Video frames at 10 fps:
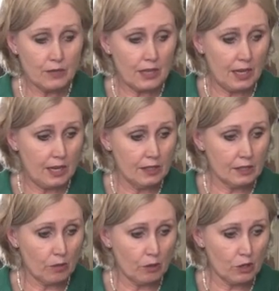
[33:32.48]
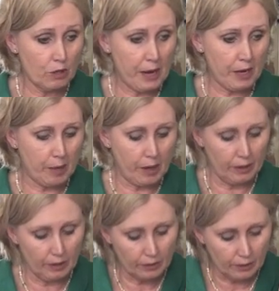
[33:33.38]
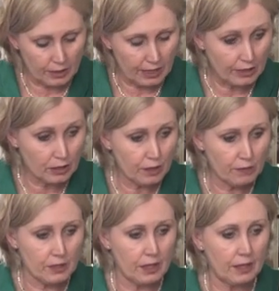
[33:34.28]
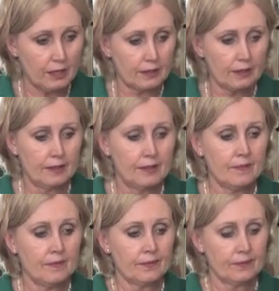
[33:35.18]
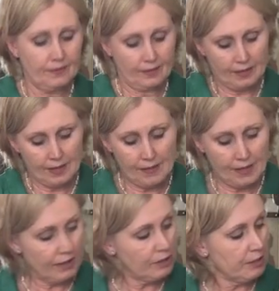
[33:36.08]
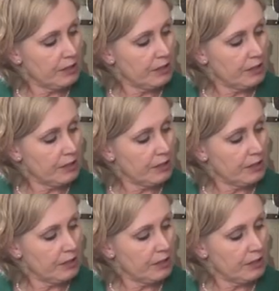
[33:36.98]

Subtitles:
D's on two back bows, then shifting, and that gives me